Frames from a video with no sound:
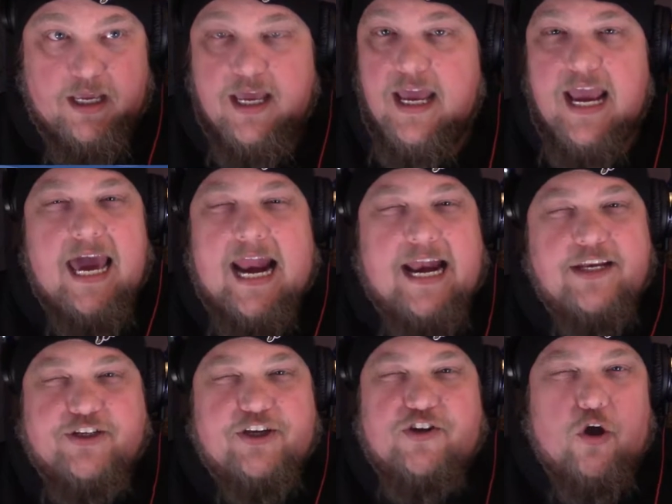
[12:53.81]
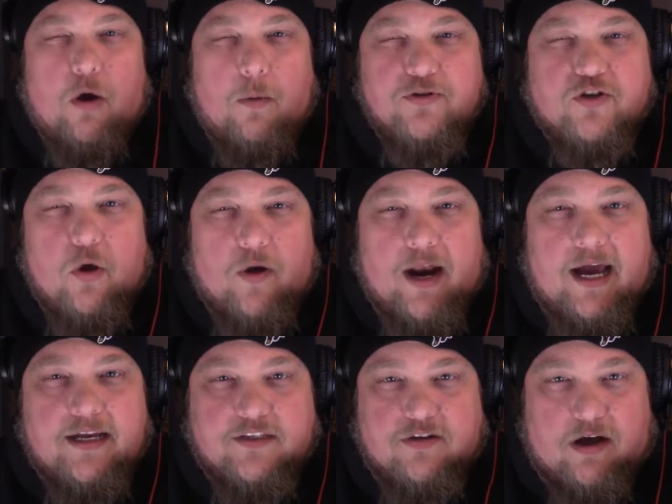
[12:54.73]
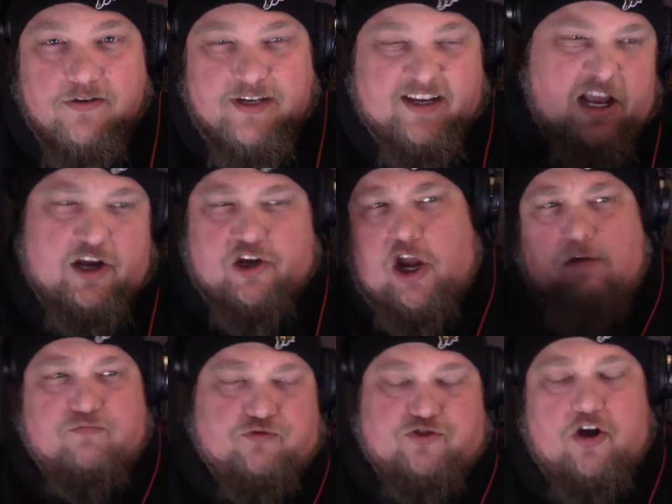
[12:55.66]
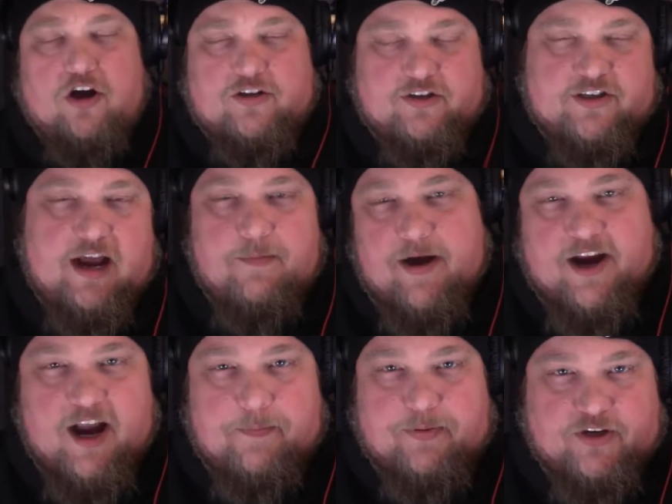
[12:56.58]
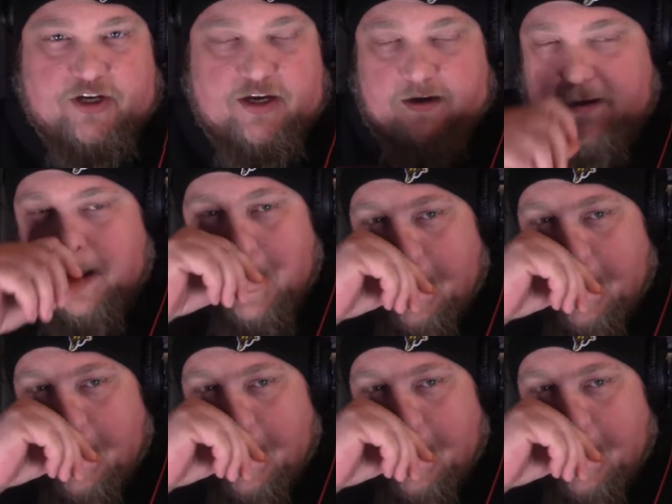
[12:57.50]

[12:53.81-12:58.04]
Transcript: And I just didn't know what was going on. So I was like, that game sucks. It's not my cup of tea.